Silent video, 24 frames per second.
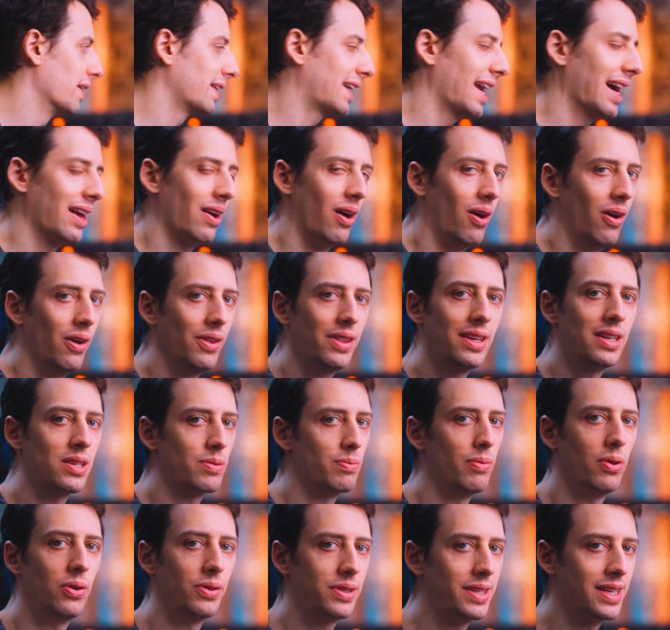Again, all these
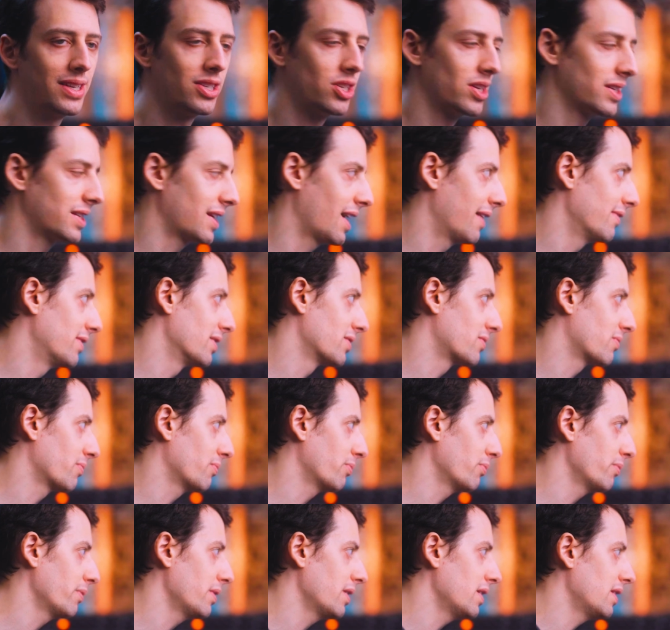multis just have this
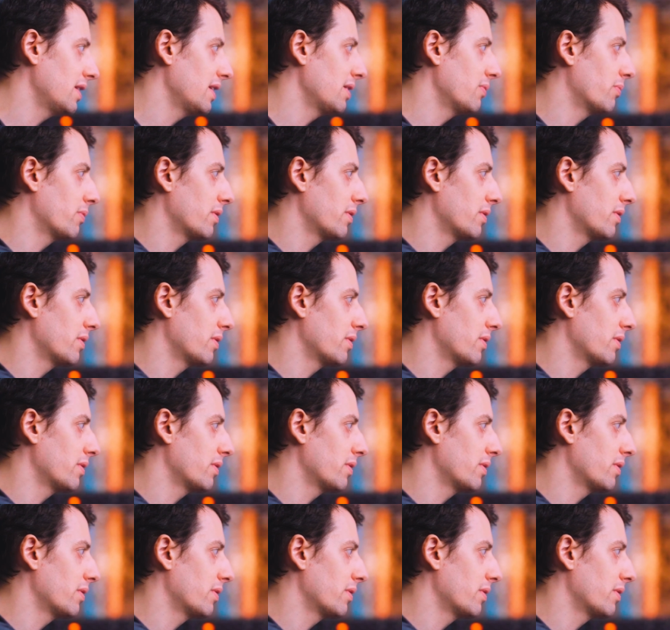really,